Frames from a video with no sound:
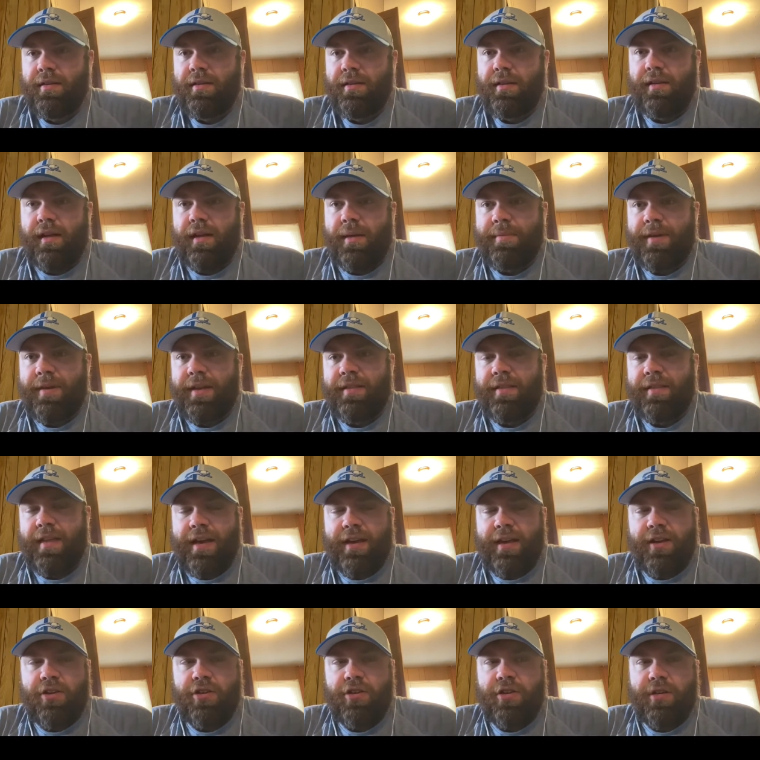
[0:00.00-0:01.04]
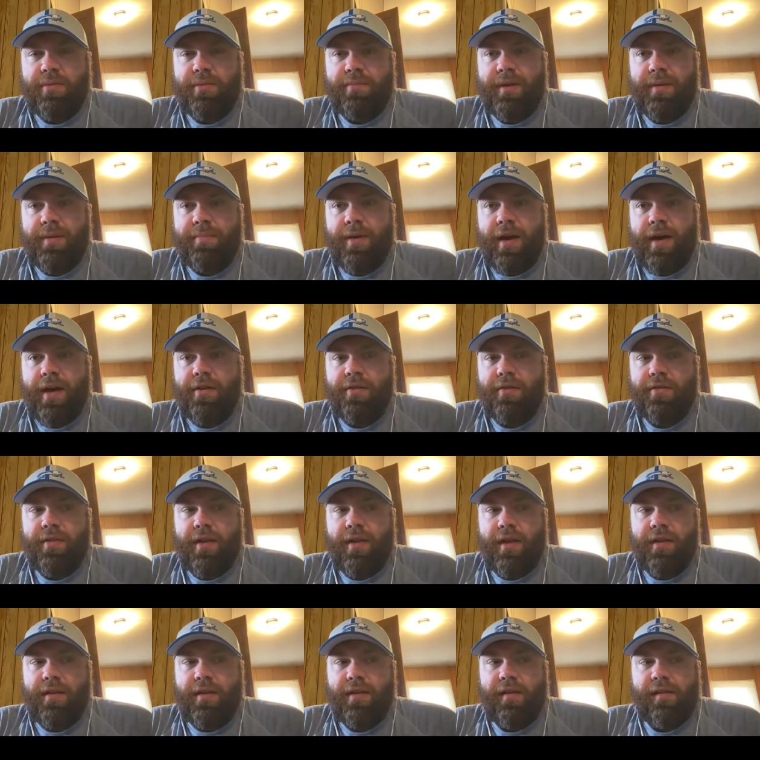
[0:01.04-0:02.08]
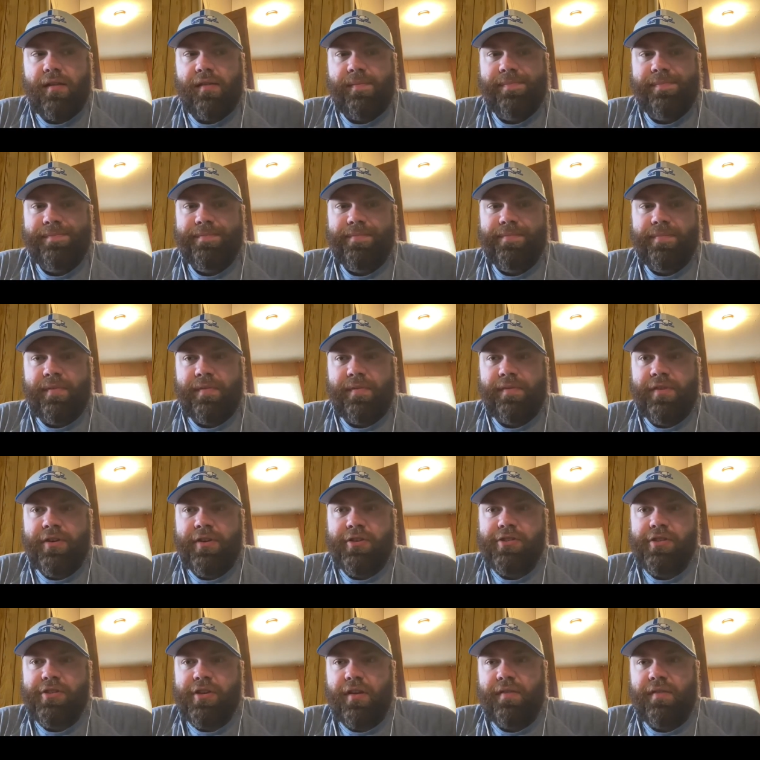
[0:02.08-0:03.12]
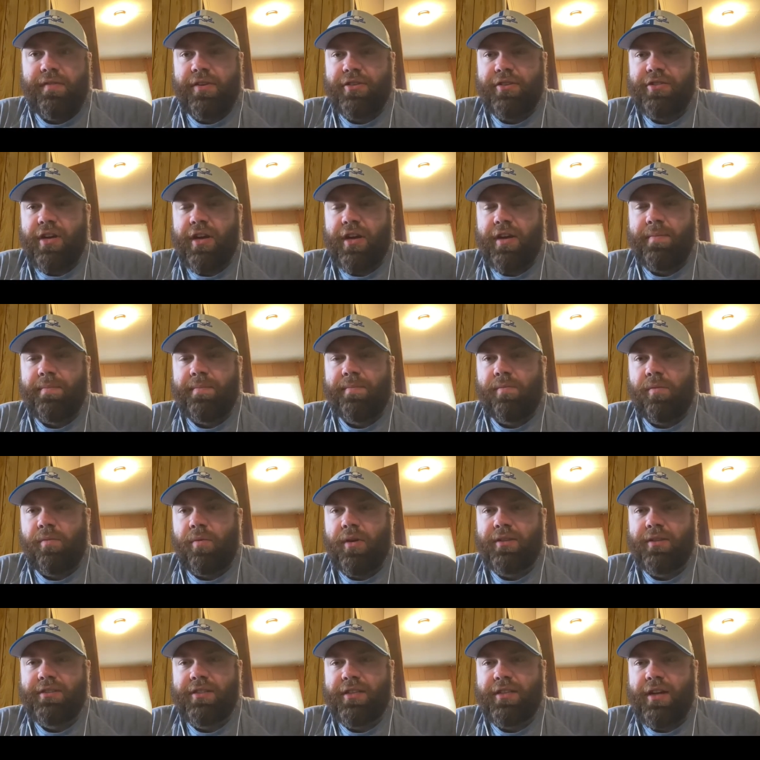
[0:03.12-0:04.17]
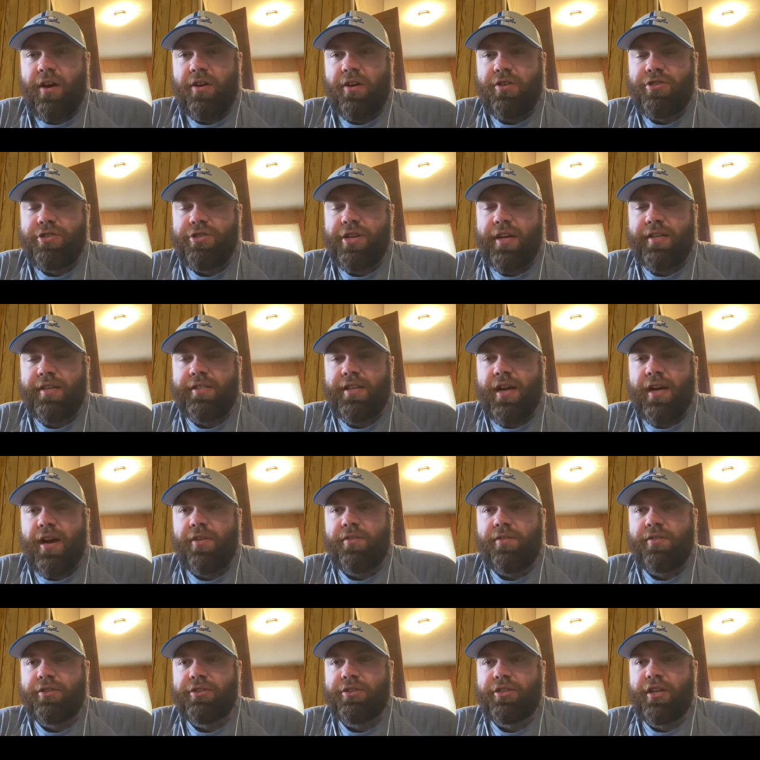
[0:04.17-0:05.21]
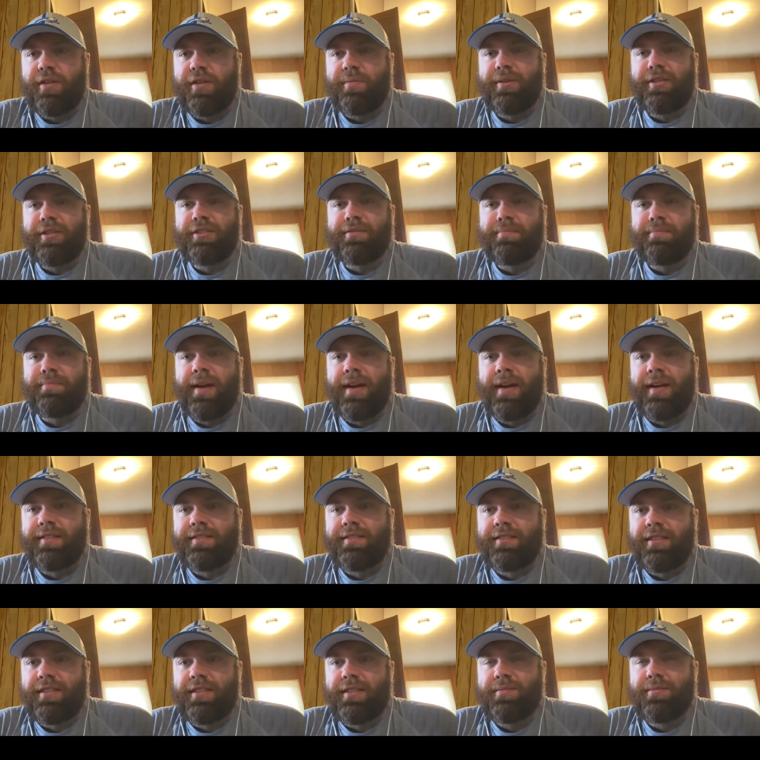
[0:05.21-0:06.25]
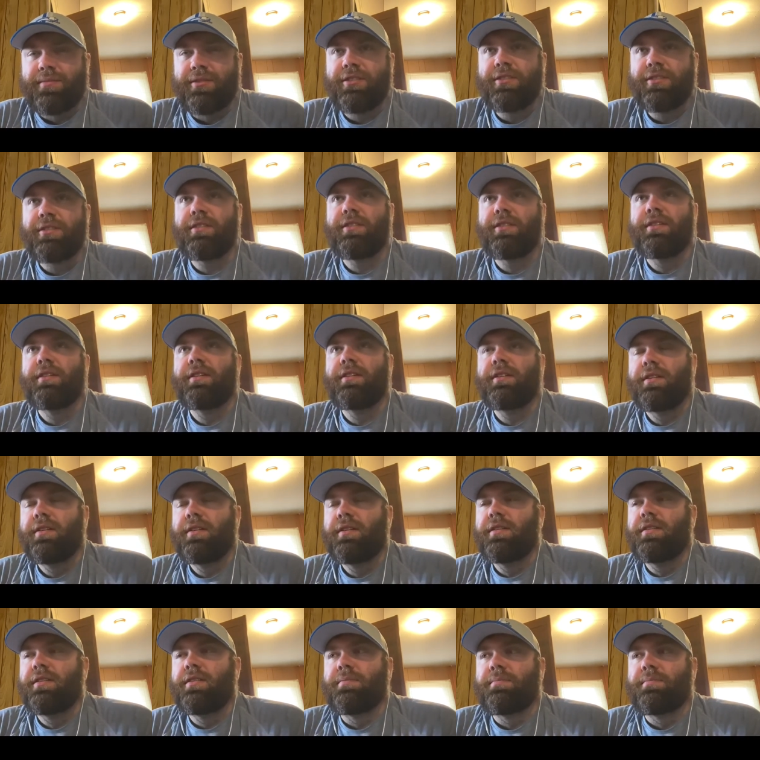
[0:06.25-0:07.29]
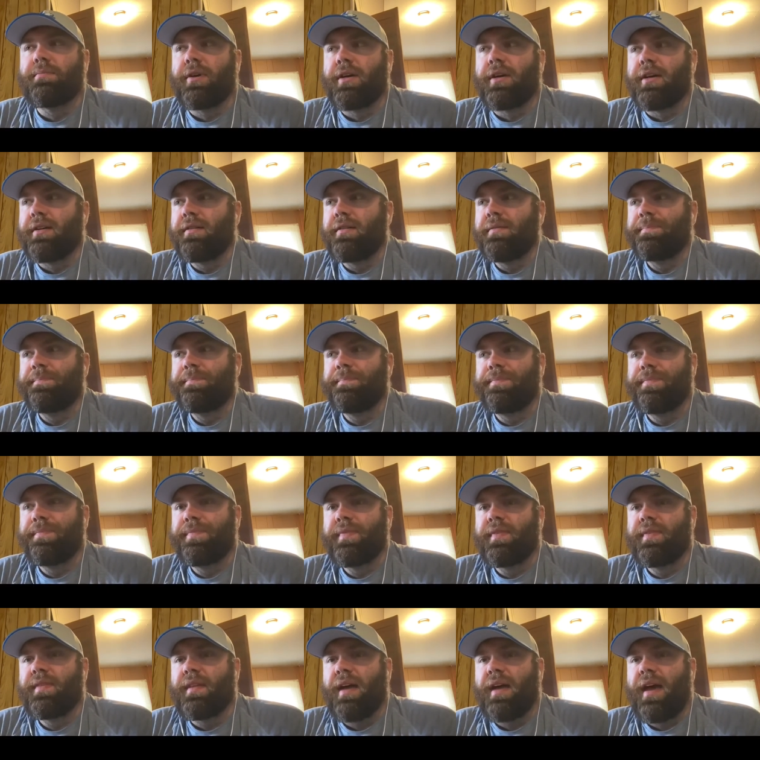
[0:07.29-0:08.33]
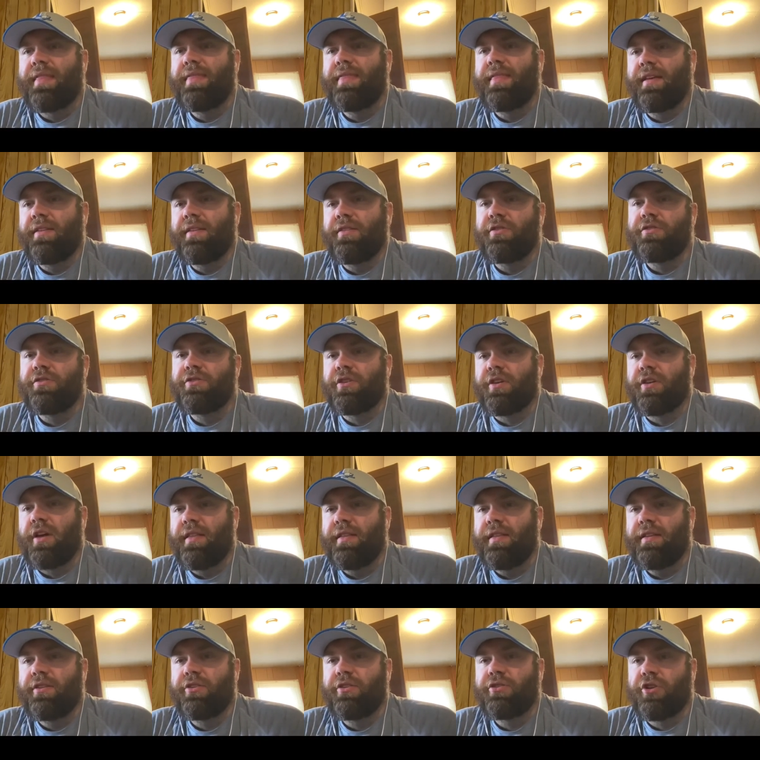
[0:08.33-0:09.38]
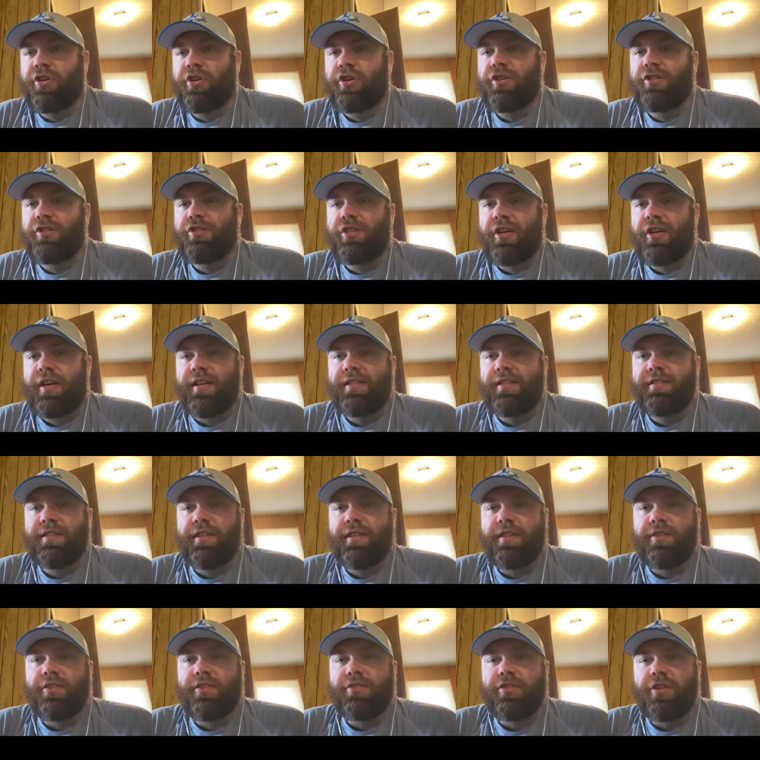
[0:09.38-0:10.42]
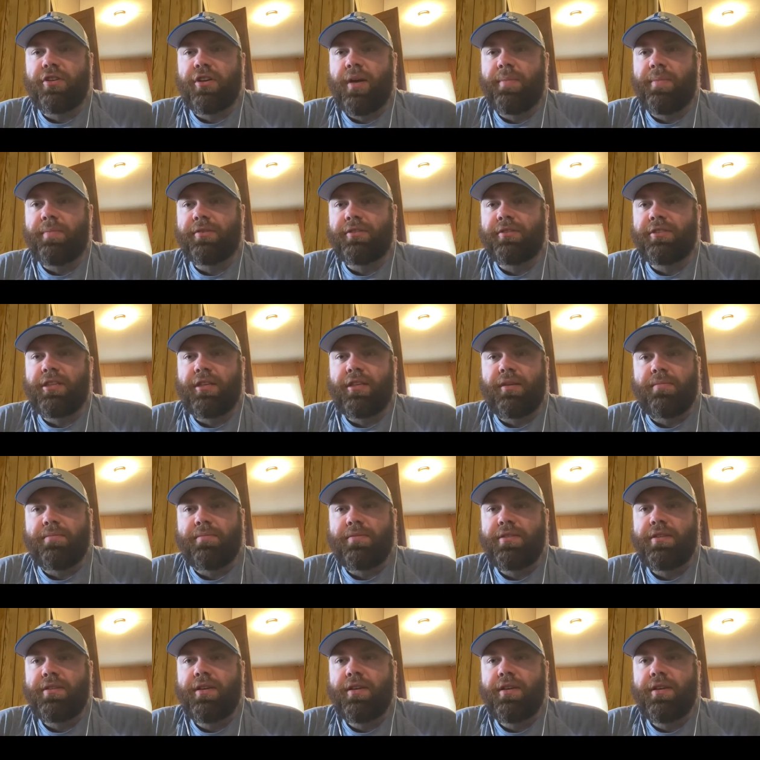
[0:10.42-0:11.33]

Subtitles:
mean, they could be better than there's going to once it all shakes out, there's going to be some bad teams. But I think there's a good chance that there's a couple teams,